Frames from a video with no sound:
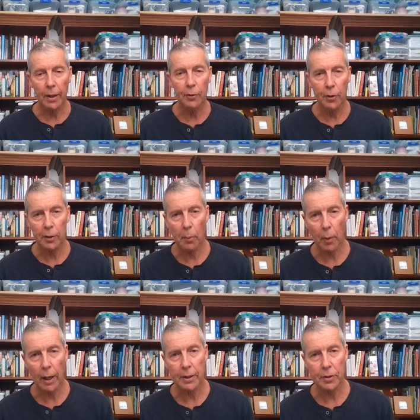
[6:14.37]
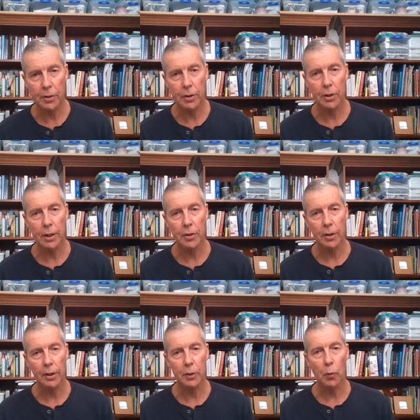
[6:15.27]
Dr. Blight suggests
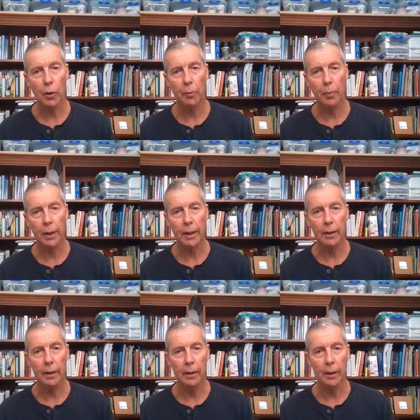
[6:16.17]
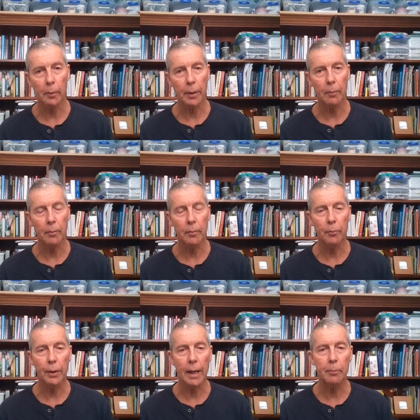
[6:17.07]
that it's worth being a little bit
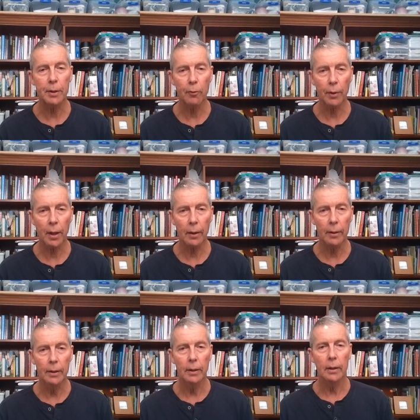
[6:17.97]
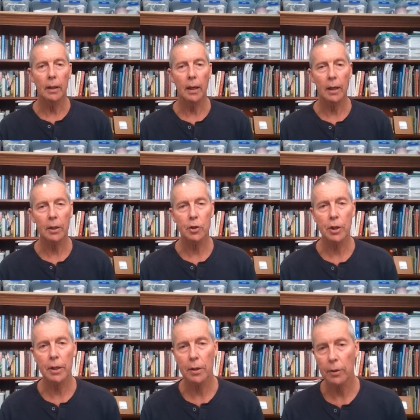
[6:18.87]
preemptive with it.
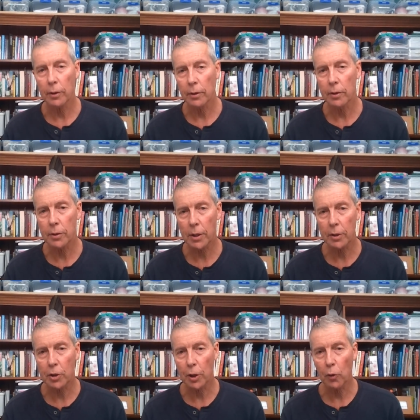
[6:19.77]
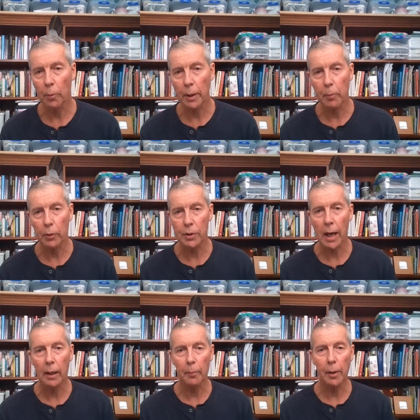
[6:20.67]
She says she normally puts
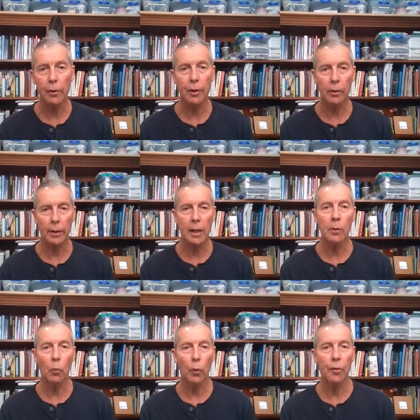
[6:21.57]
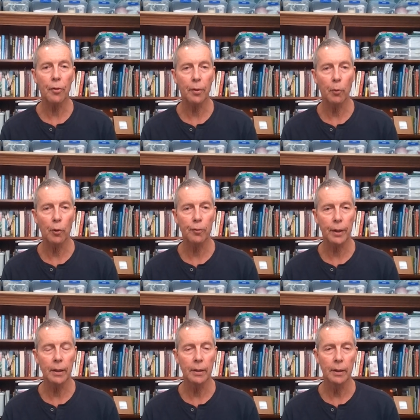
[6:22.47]
haloperidol in with the morphine